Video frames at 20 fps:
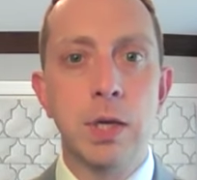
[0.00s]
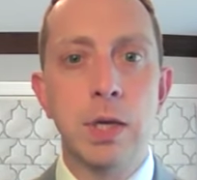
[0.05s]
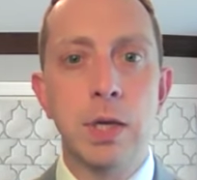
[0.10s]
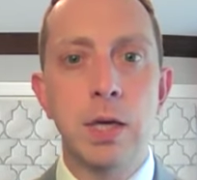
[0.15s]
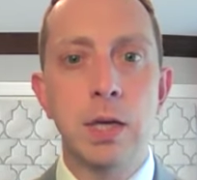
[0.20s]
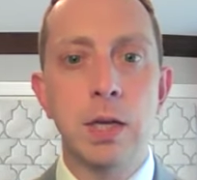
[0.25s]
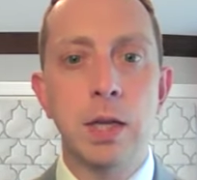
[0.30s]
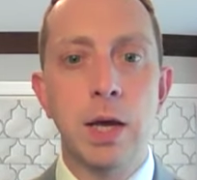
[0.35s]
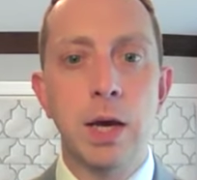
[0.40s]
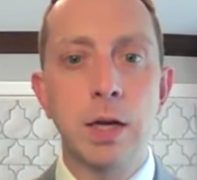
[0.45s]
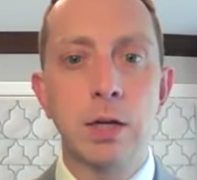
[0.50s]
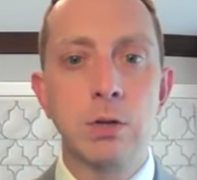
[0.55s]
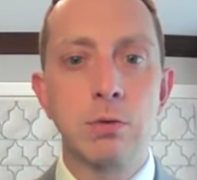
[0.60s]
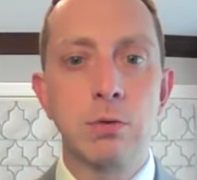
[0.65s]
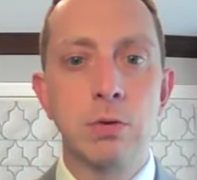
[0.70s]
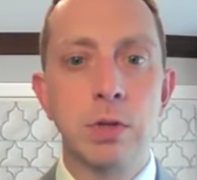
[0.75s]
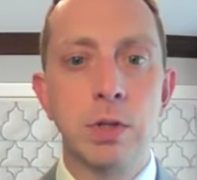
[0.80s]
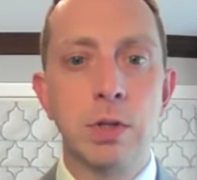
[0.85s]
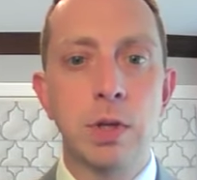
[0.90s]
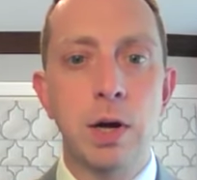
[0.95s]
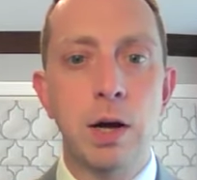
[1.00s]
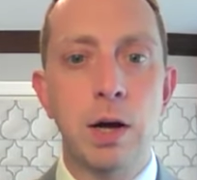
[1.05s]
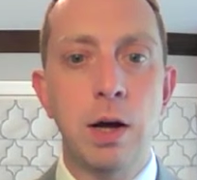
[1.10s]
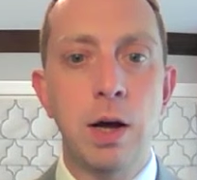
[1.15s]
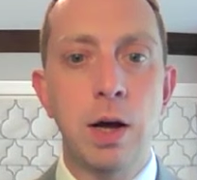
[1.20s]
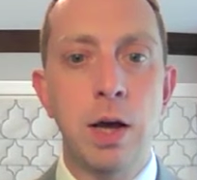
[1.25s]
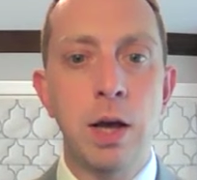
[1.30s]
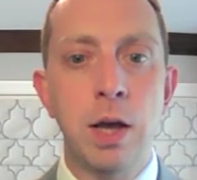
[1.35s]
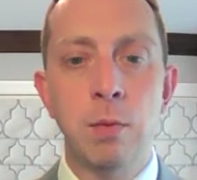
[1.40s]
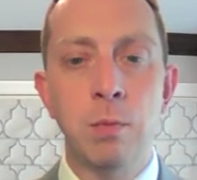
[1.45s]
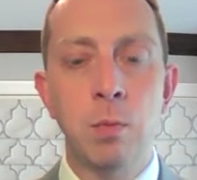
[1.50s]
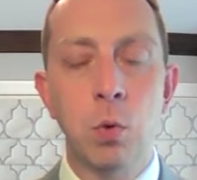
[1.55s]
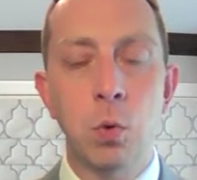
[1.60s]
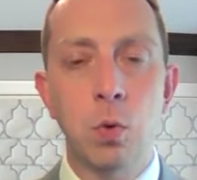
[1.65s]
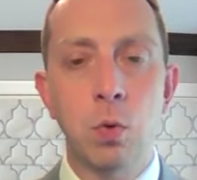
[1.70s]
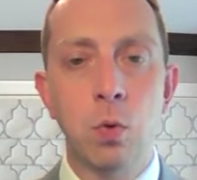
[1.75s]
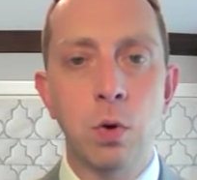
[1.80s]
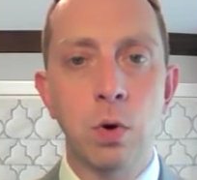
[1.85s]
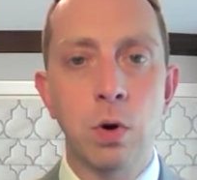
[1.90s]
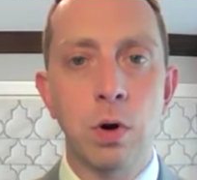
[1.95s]
get extra time
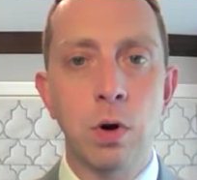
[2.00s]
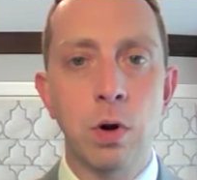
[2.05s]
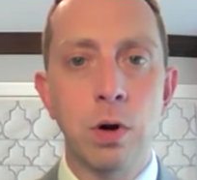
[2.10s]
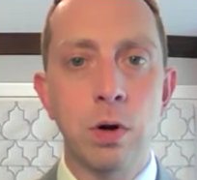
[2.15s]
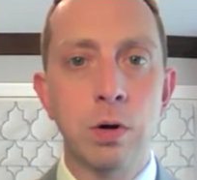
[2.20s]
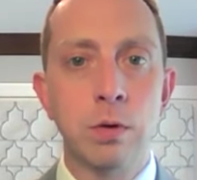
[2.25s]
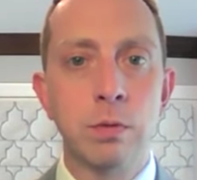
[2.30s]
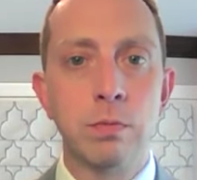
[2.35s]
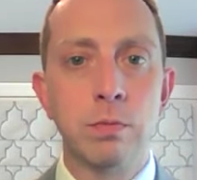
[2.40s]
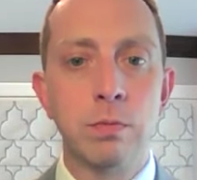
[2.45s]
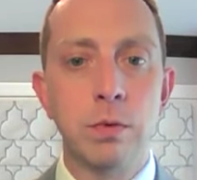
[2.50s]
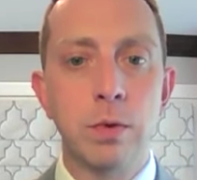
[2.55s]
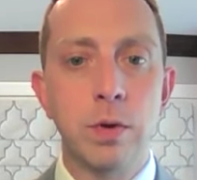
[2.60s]
or